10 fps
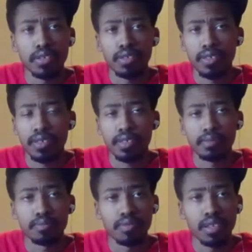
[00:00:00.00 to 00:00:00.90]

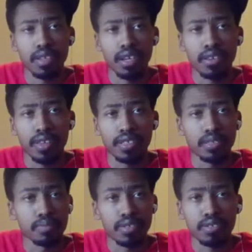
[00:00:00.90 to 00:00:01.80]
other outlets, the
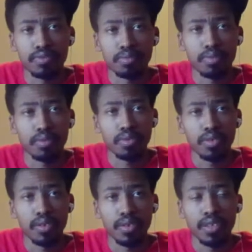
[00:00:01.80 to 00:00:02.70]
Bleacher
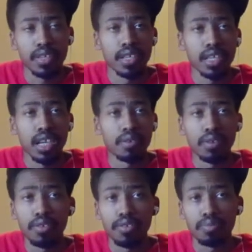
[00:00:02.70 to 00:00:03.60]
Report, other
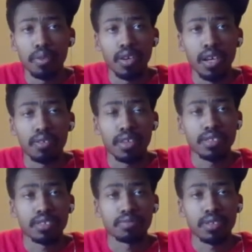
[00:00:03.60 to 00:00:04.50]
little small
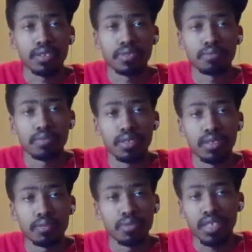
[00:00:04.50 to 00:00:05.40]
outlets as well. But
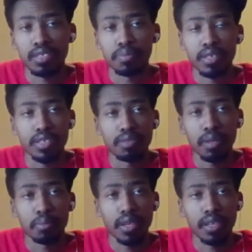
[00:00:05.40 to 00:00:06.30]
ESPN is
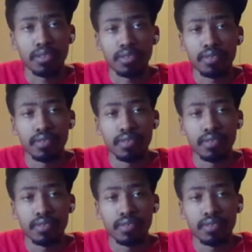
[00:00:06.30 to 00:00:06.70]
my main